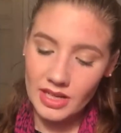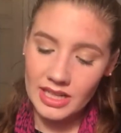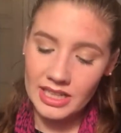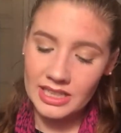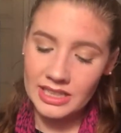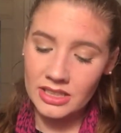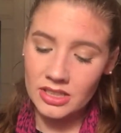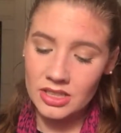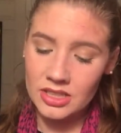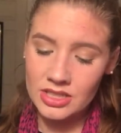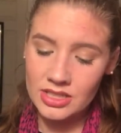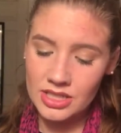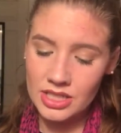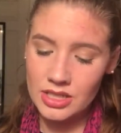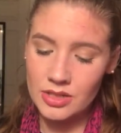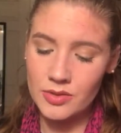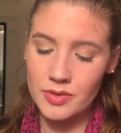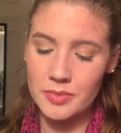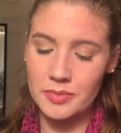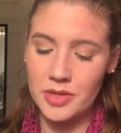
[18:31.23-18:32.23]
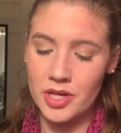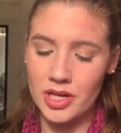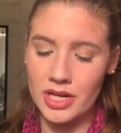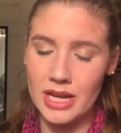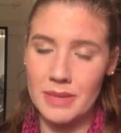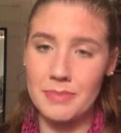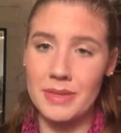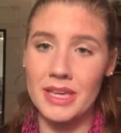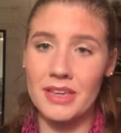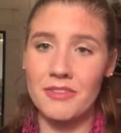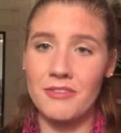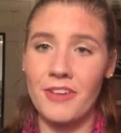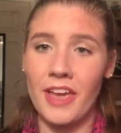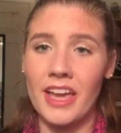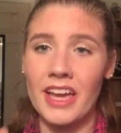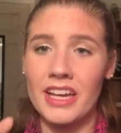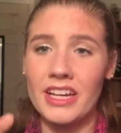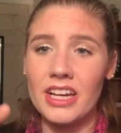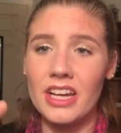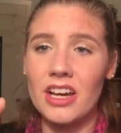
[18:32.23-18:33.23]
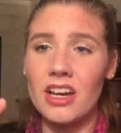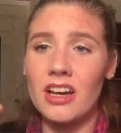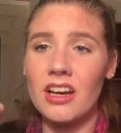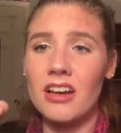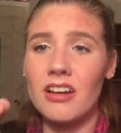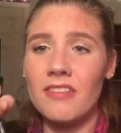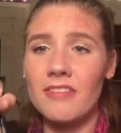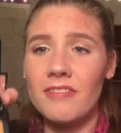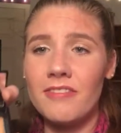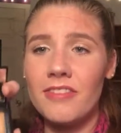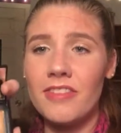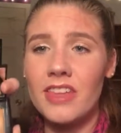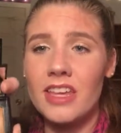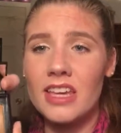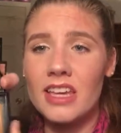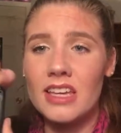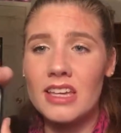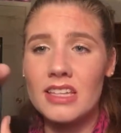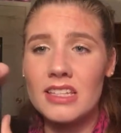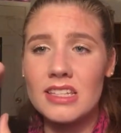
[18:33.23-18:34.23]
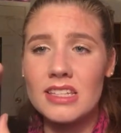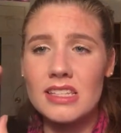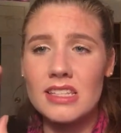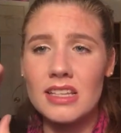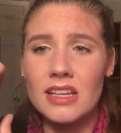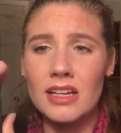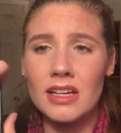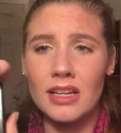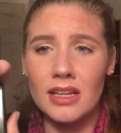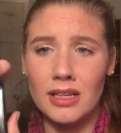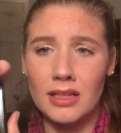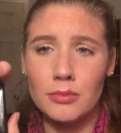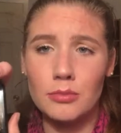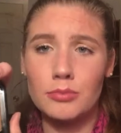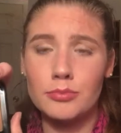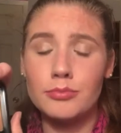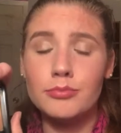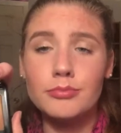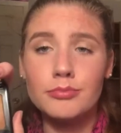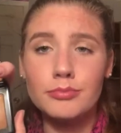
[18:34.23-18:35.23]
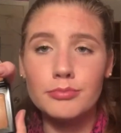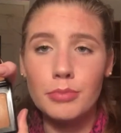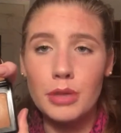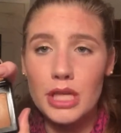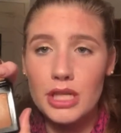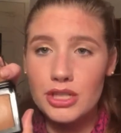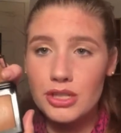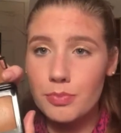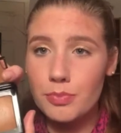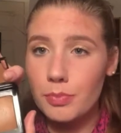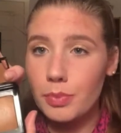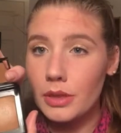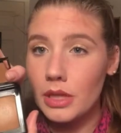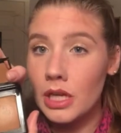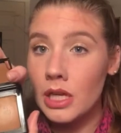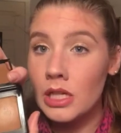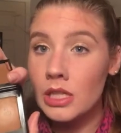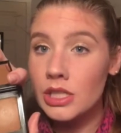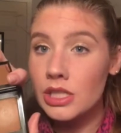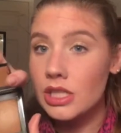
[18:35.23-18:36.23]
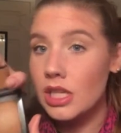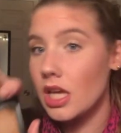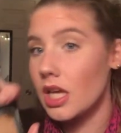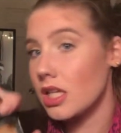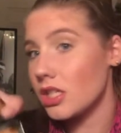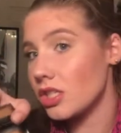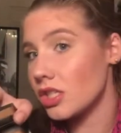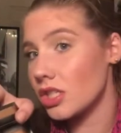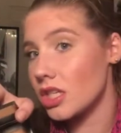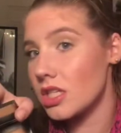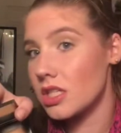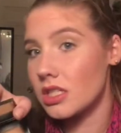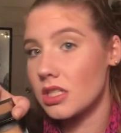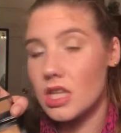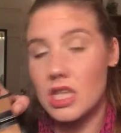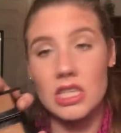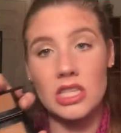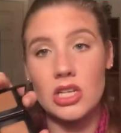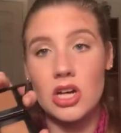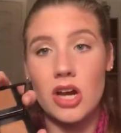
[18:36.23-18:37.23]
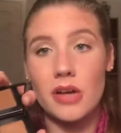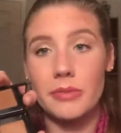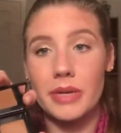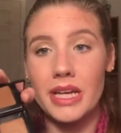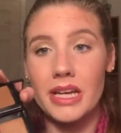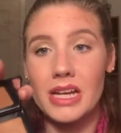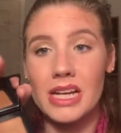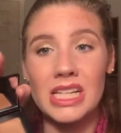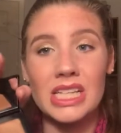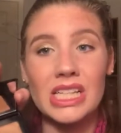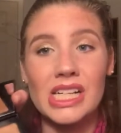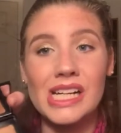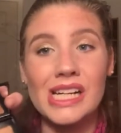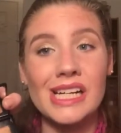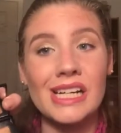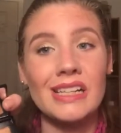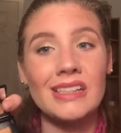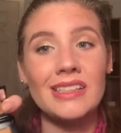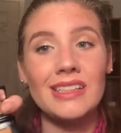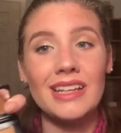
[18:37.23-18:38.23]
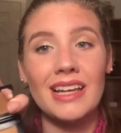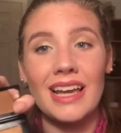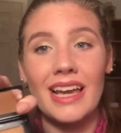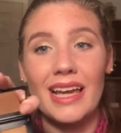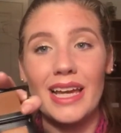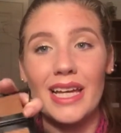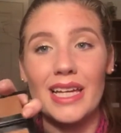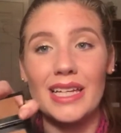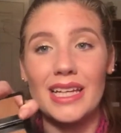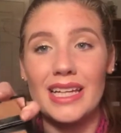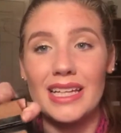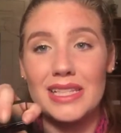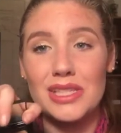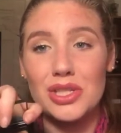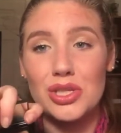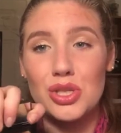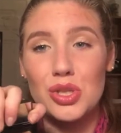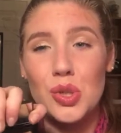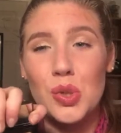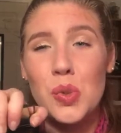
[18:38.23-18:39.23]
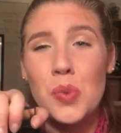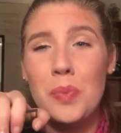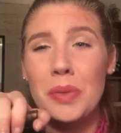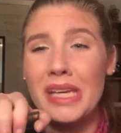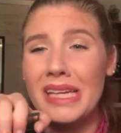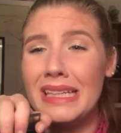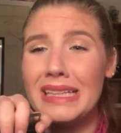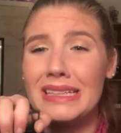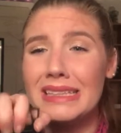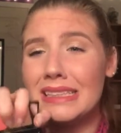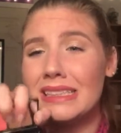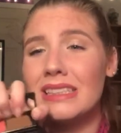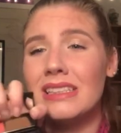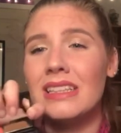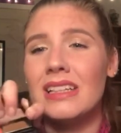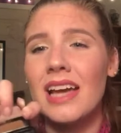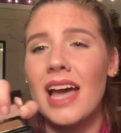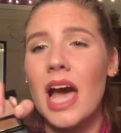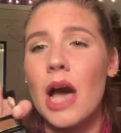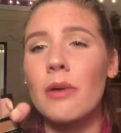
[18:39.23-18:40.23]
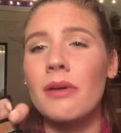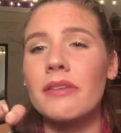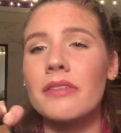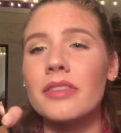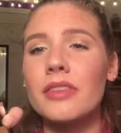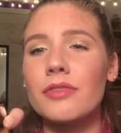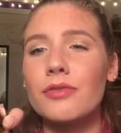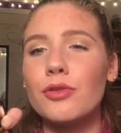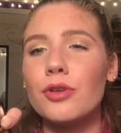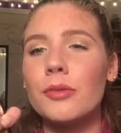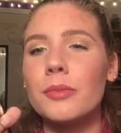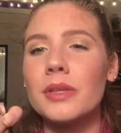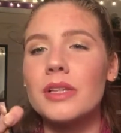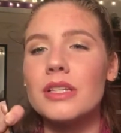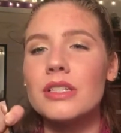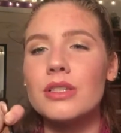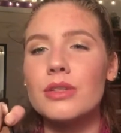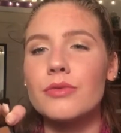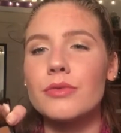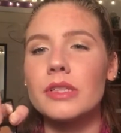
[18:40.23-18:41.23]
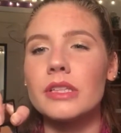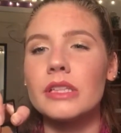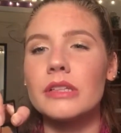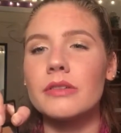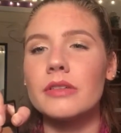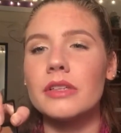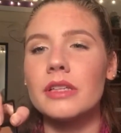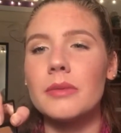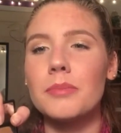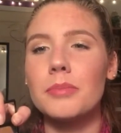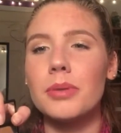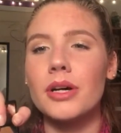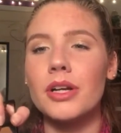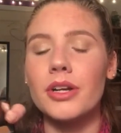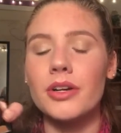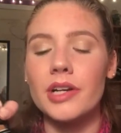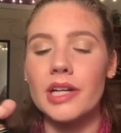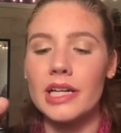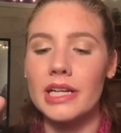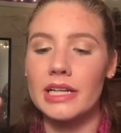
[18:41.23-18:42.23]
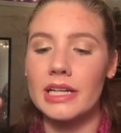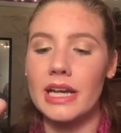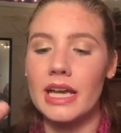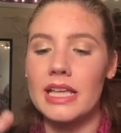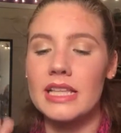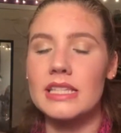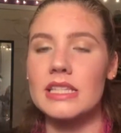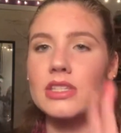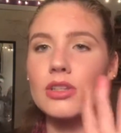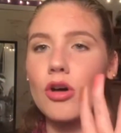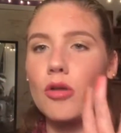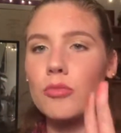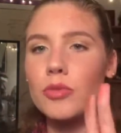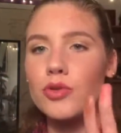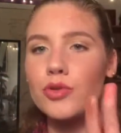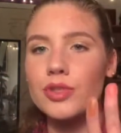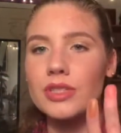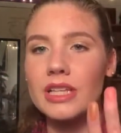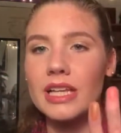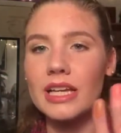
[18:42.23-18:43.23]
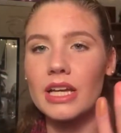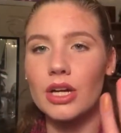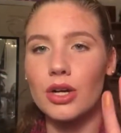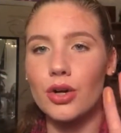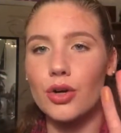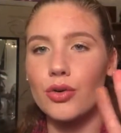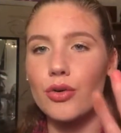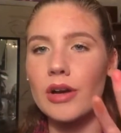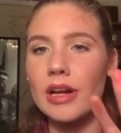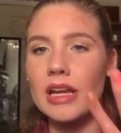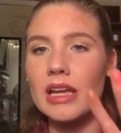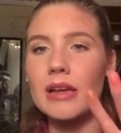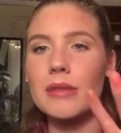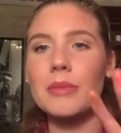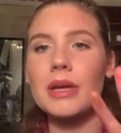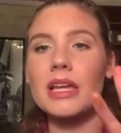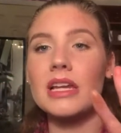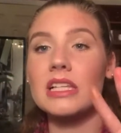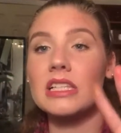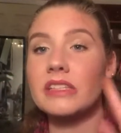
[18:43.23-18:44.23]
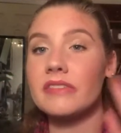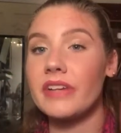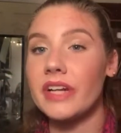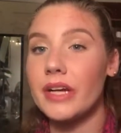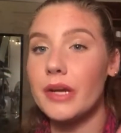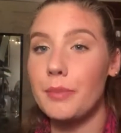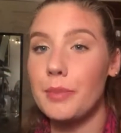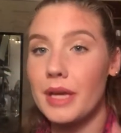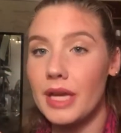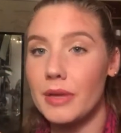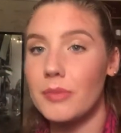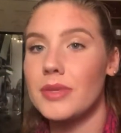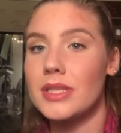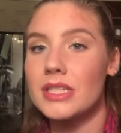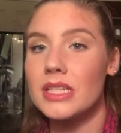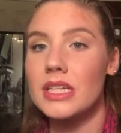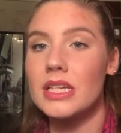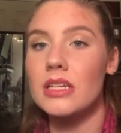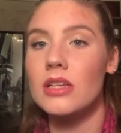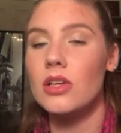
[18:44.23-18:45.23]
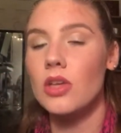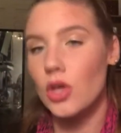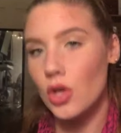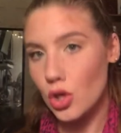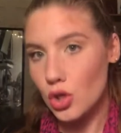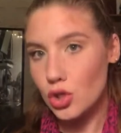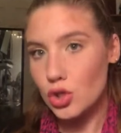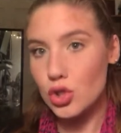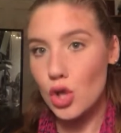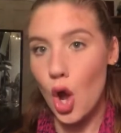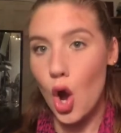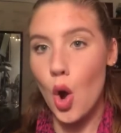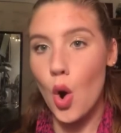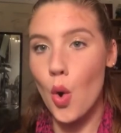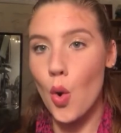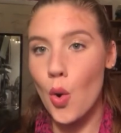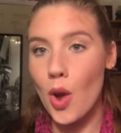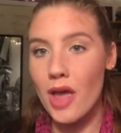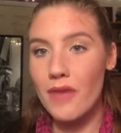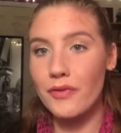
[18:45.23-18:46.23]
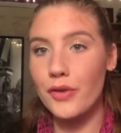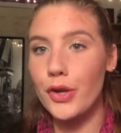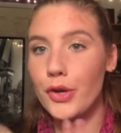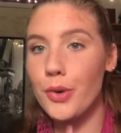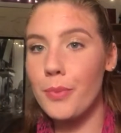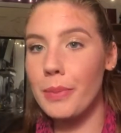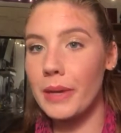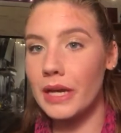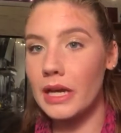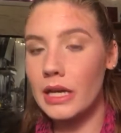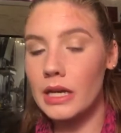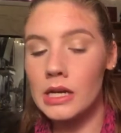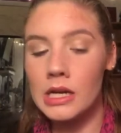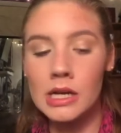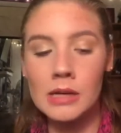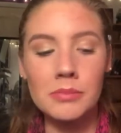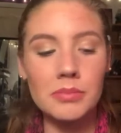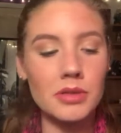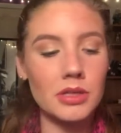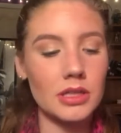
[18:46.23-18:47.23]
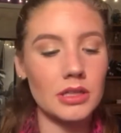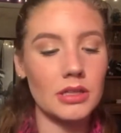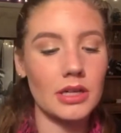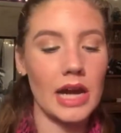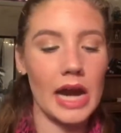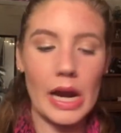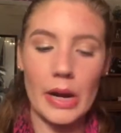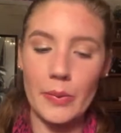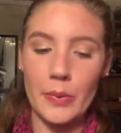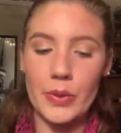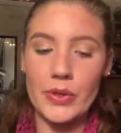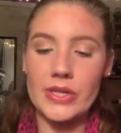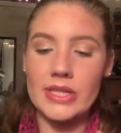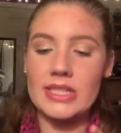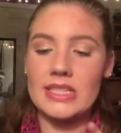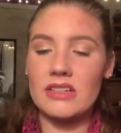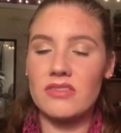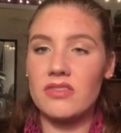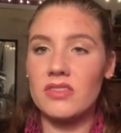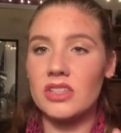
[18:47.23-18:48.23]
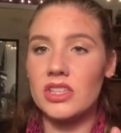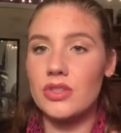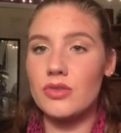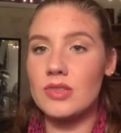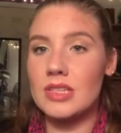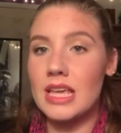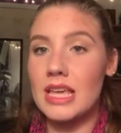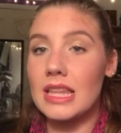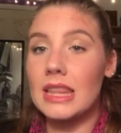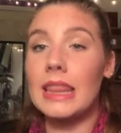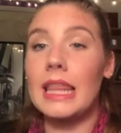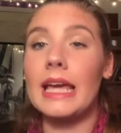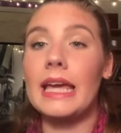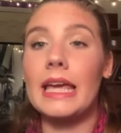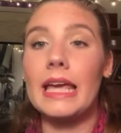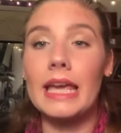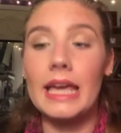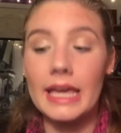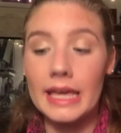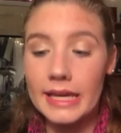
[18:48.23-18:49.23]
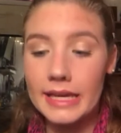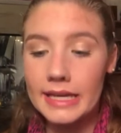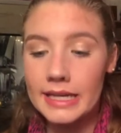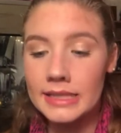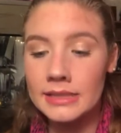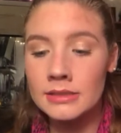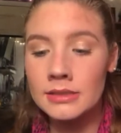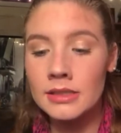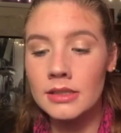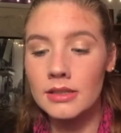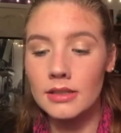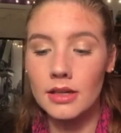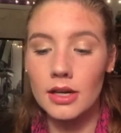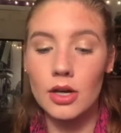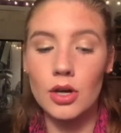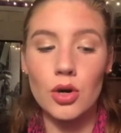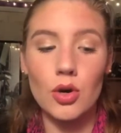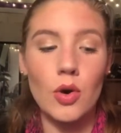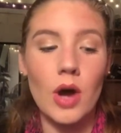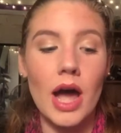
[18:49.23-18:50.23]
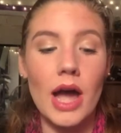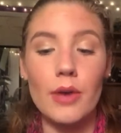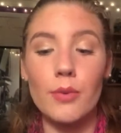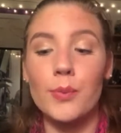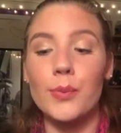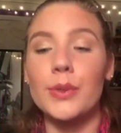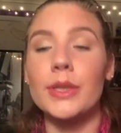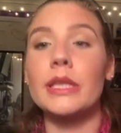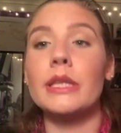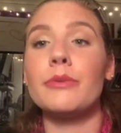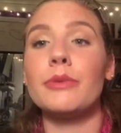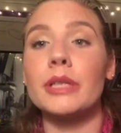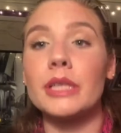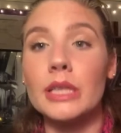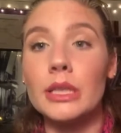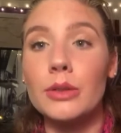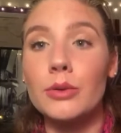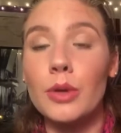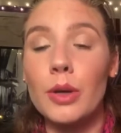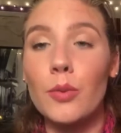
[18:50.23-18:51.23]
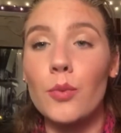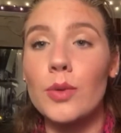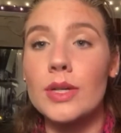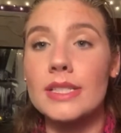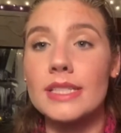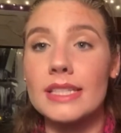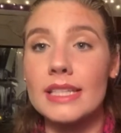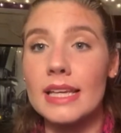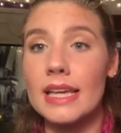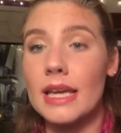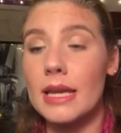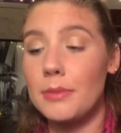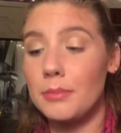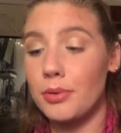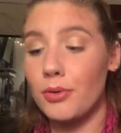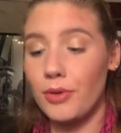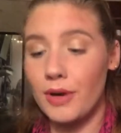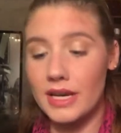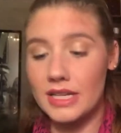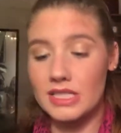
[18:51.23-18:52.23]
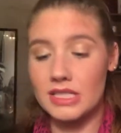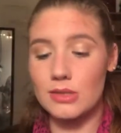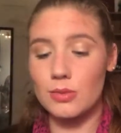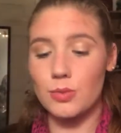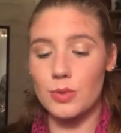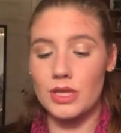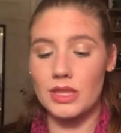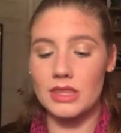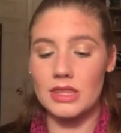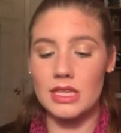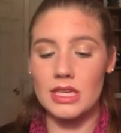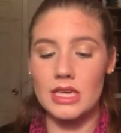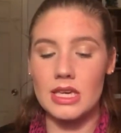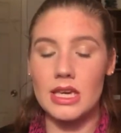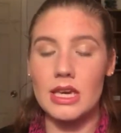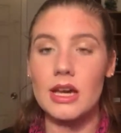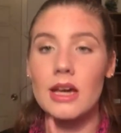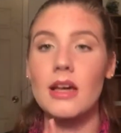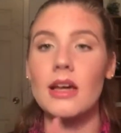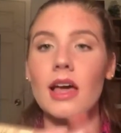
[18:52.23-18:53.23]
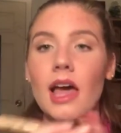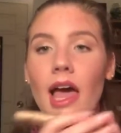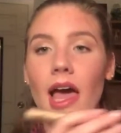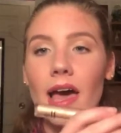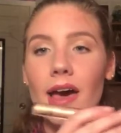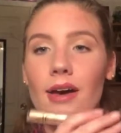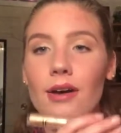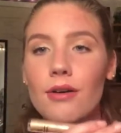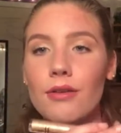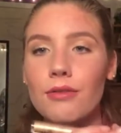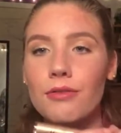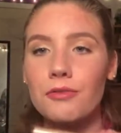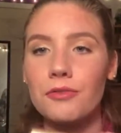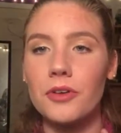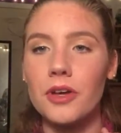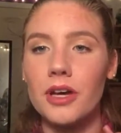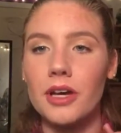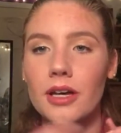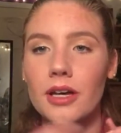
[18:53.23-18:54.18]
I also am not a big fan of this peach blush. It's not my color, and it's too pink. However, the formulas are really, really buttery and nice. It's almost like a cream, and it's very pigmented. So if you do pick it up, I would definitely use a light hand. Oh, I really, really was impressed with the E.l.f.